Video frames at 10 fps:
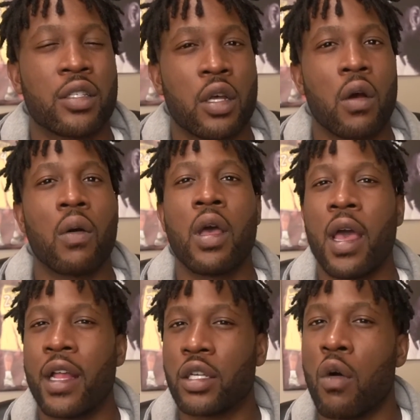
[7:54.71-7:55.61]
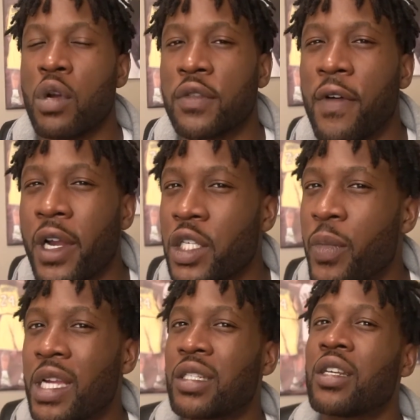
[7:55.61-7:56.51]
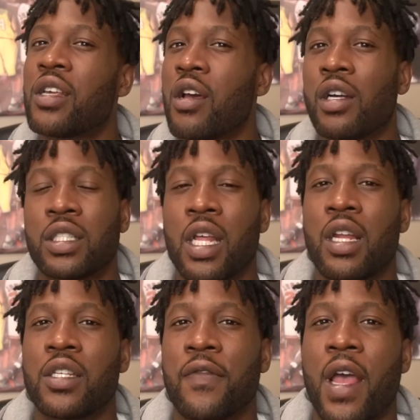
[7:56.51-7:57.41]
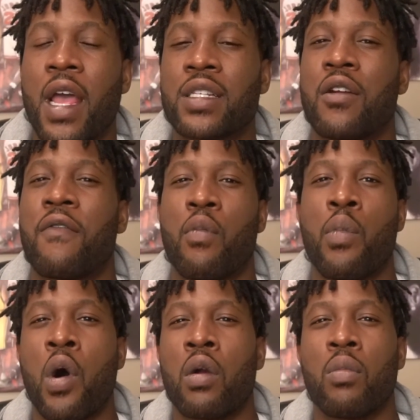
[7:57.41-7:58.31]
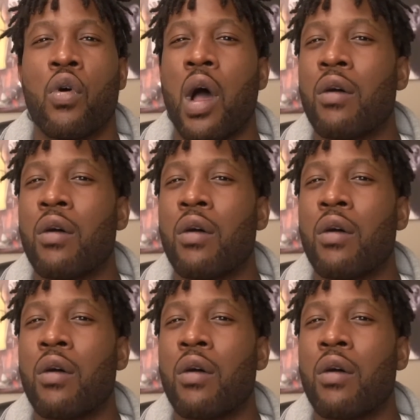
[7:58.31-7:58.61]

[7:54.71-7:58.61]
So it's always funny, especially y'all Steelers fans that are from Baltimore.